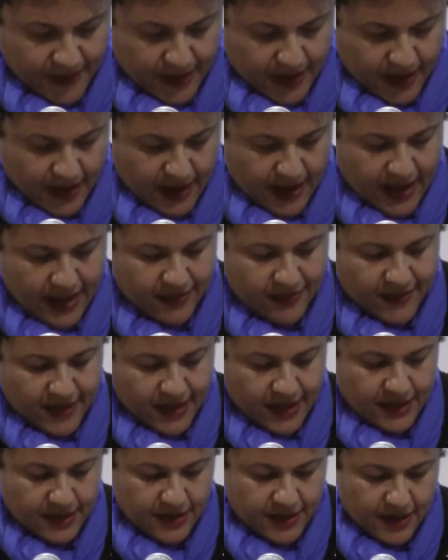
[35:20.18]
Uh, and
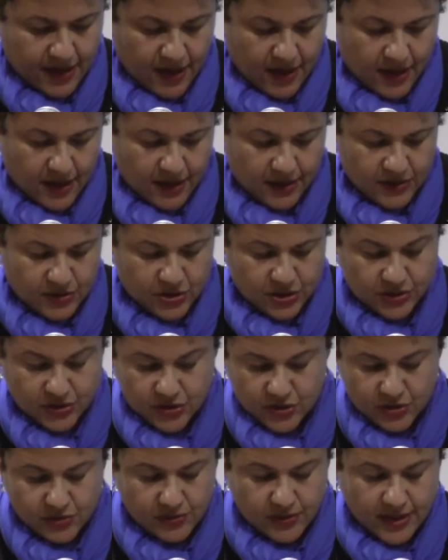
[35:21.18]
then uh,
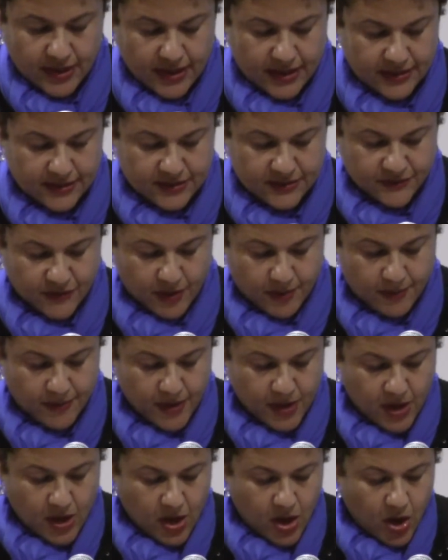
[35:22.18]
just two lines from,
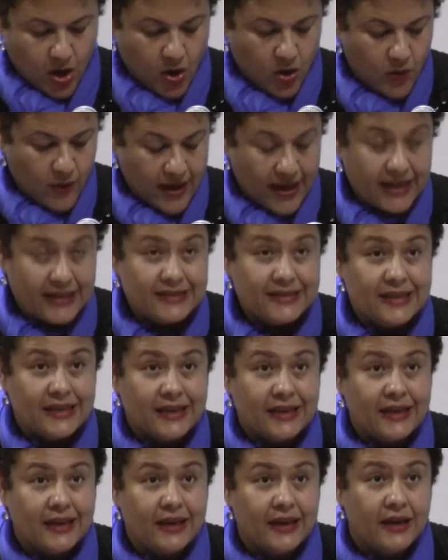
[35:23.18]
"O
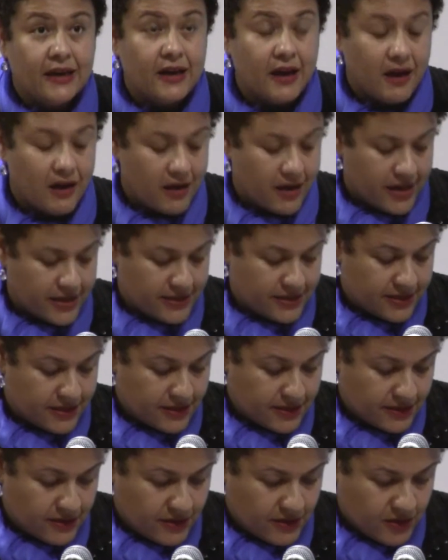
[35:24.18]
antic God,
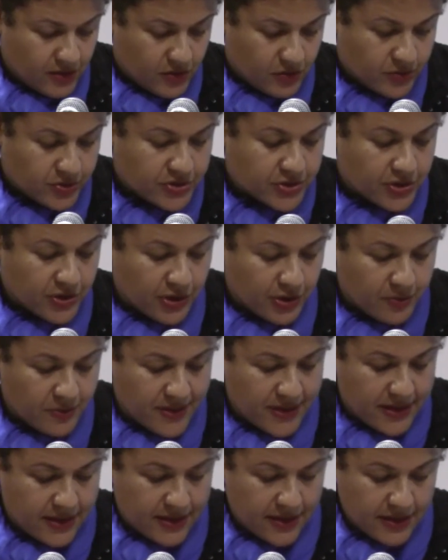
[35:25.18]
return
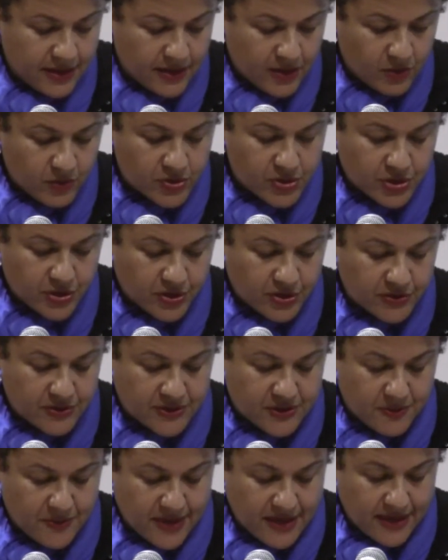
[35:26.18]
me, return
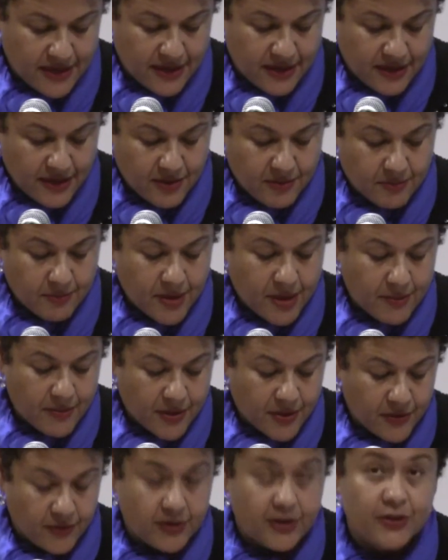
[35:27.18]
to me, my
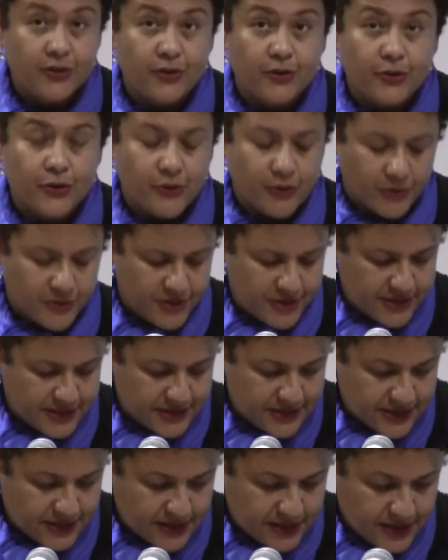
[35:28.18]
mother in her
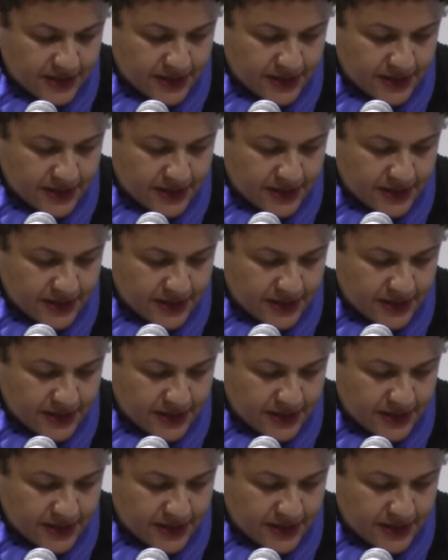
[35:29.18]
thirties,